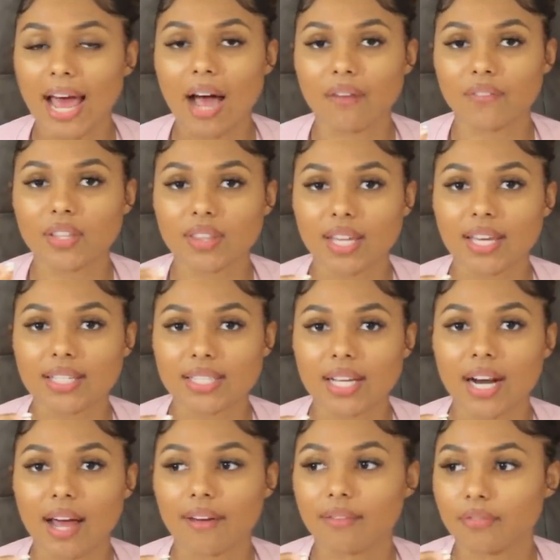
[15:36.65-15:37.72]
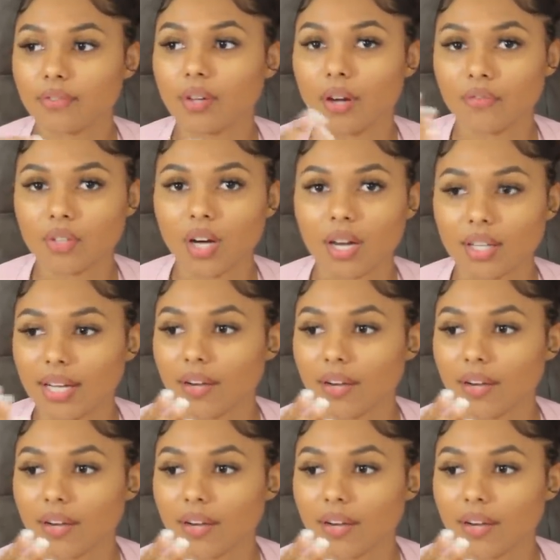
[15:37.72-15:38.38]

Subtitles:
half the things that I've done.